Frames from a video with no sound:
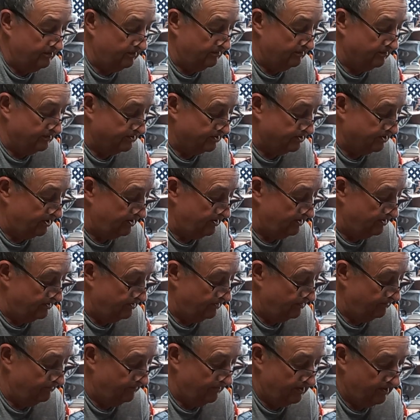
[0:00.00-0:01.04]
you can see the
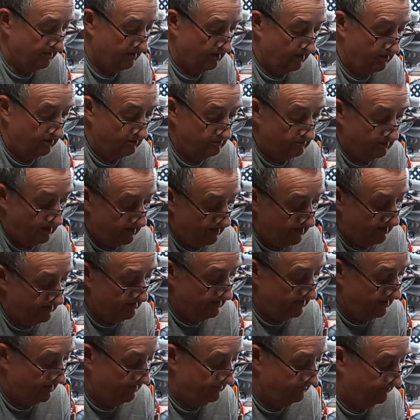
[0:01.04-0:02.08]
new video
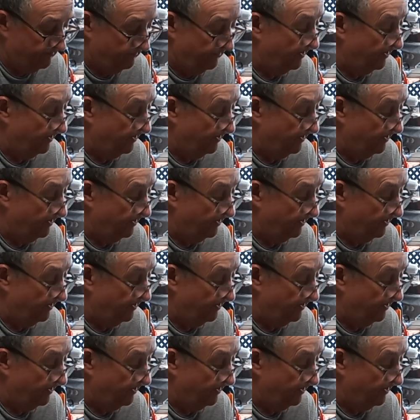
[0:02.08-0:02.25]
and